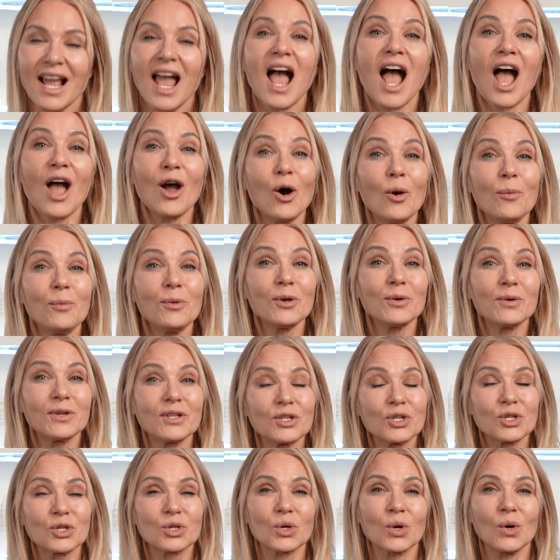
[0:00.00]
I hope you
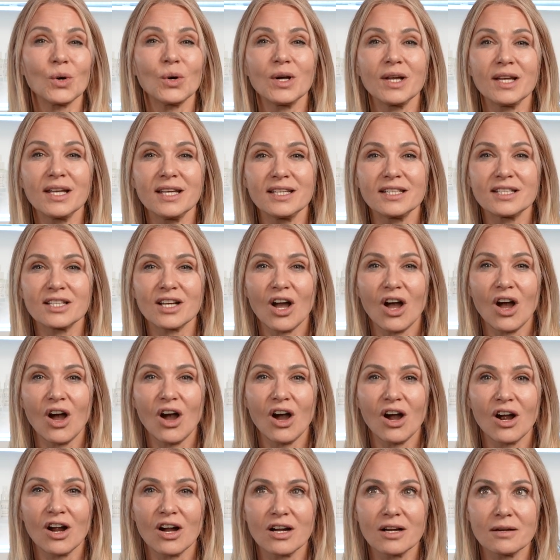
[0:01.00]
enjoyed
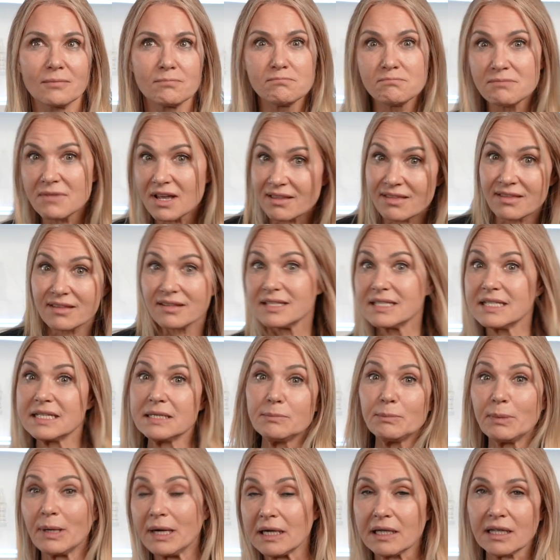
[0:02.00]
our myth
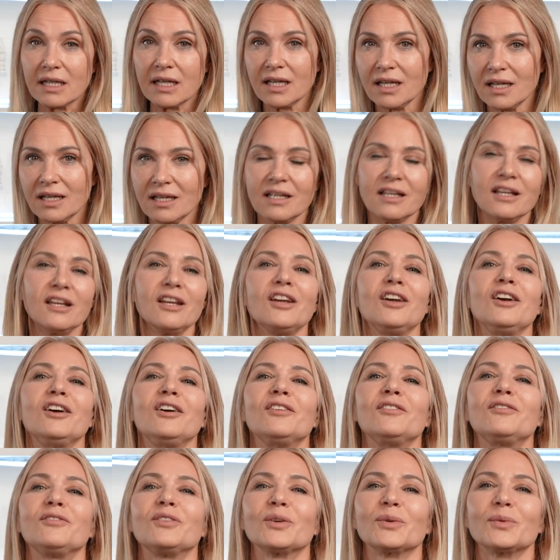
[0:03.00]
debunking
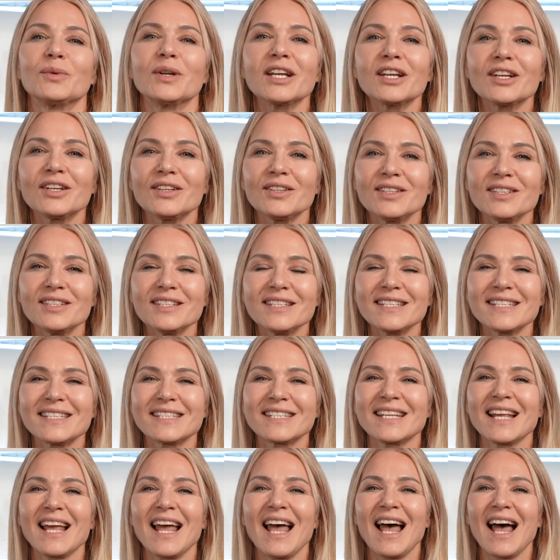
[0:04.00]
for
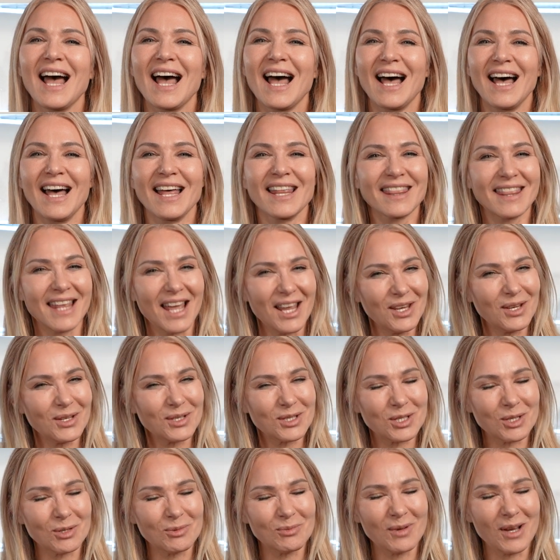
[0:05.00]
wrinkles. Thank you
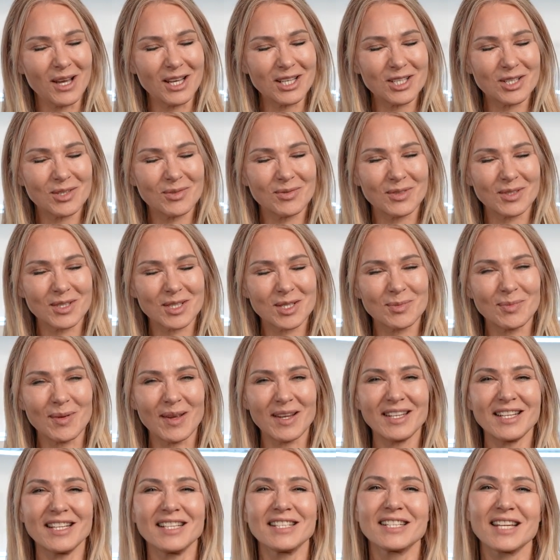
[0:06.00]
so much for
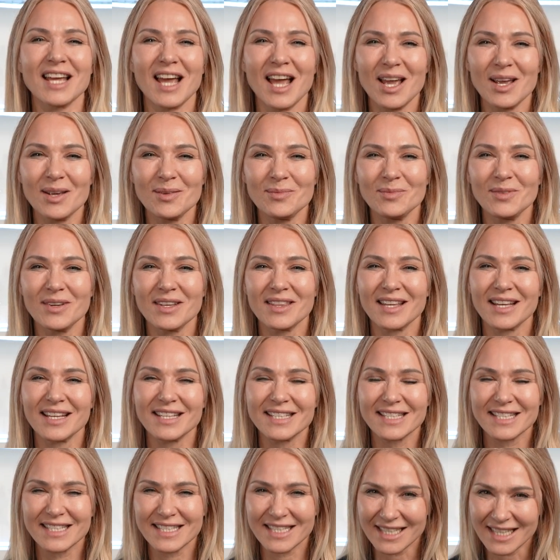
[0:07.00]
spending time with
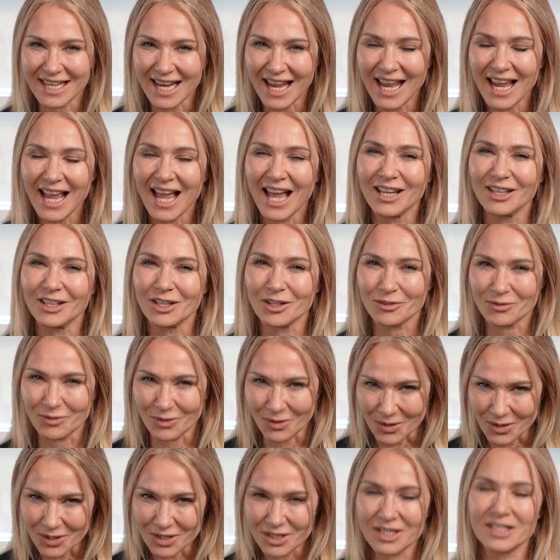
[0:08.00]
us today. I look
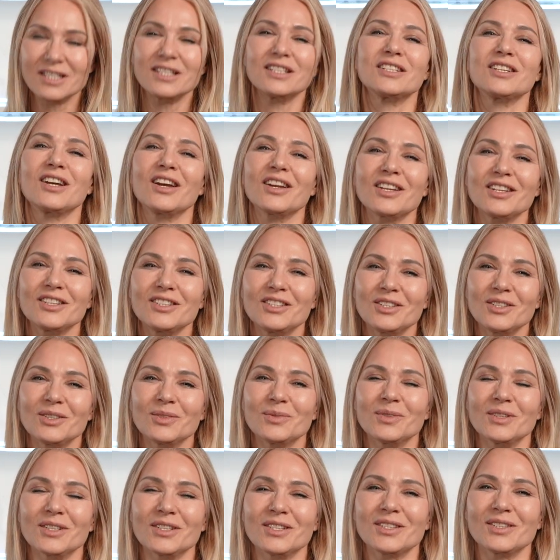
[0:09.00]
forward to talking to
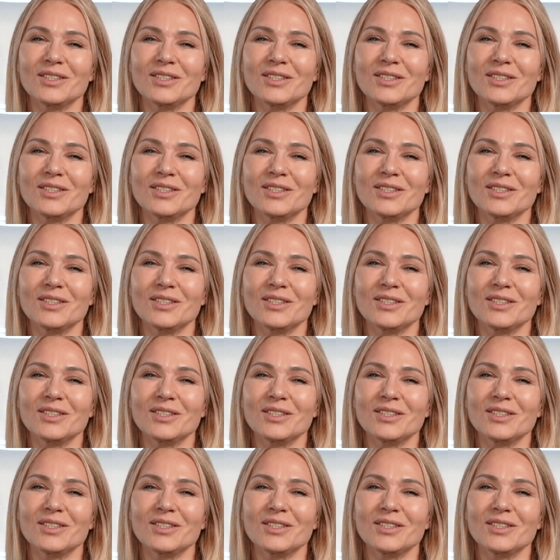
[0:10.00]
you real